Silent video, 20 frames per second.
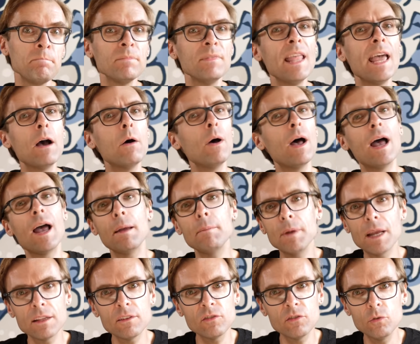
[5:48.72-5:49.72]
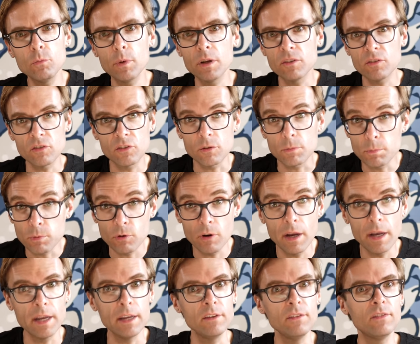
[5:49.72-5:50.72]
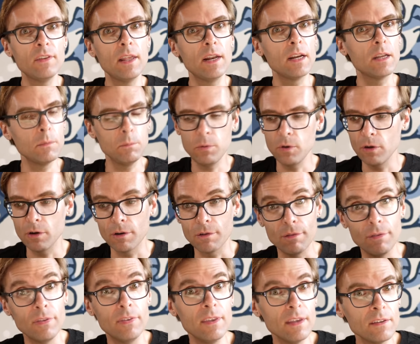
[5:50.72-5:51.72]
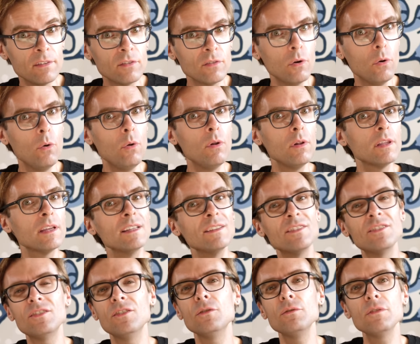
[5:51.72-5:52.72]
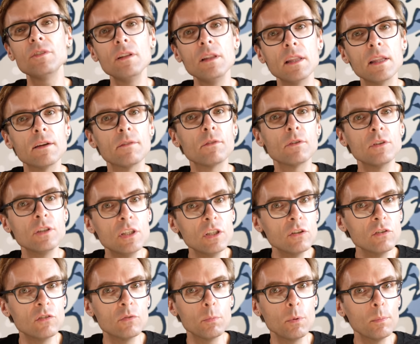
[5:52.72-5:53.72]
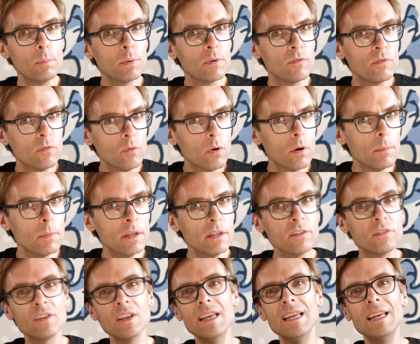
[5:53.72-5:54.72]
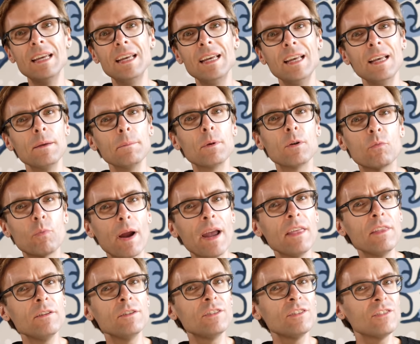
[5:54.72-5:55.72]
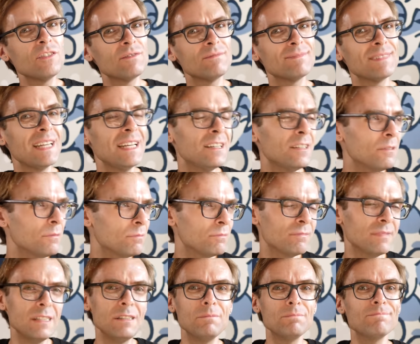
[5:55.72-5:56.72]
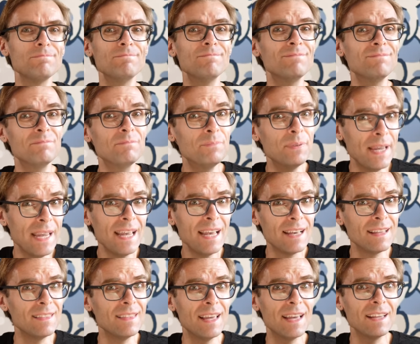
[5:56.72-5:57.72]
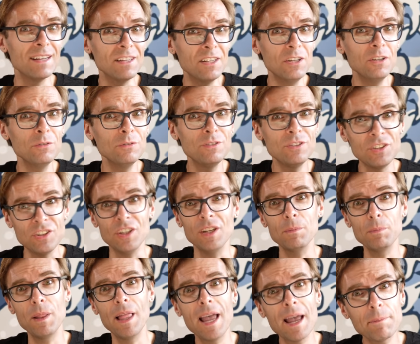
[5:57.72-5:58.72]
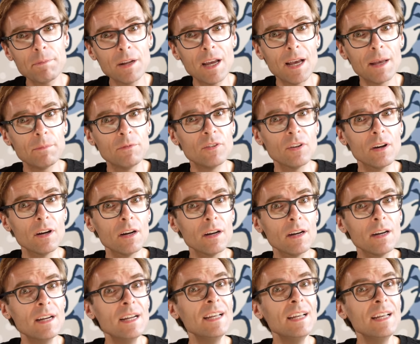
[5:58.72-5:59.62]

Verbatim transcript: Now, I'm not so much surprised that a computer this old can still deliver usable performance but rather just how, well, bad that new cheap laptops are.